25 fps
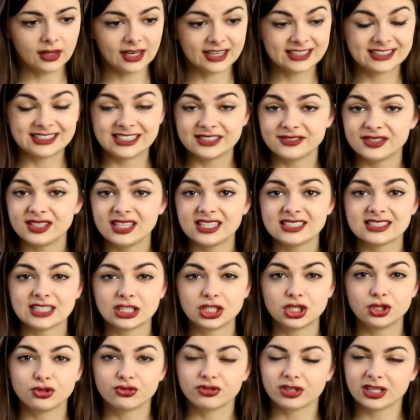activities
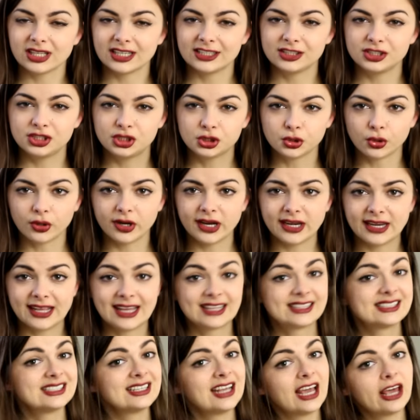that you really enjoyed,
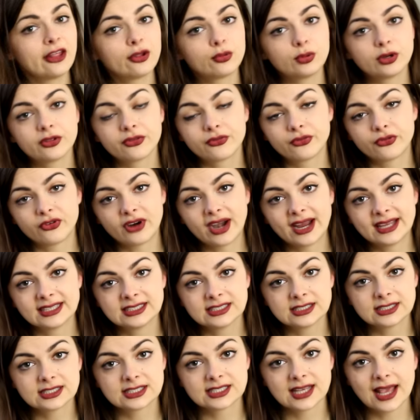get together with
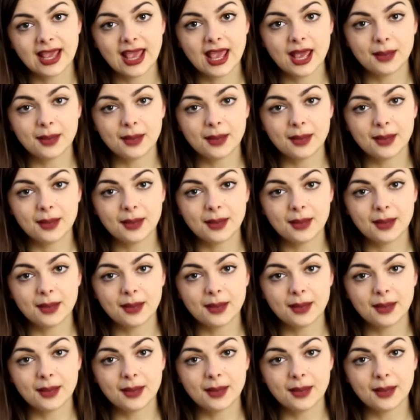friends,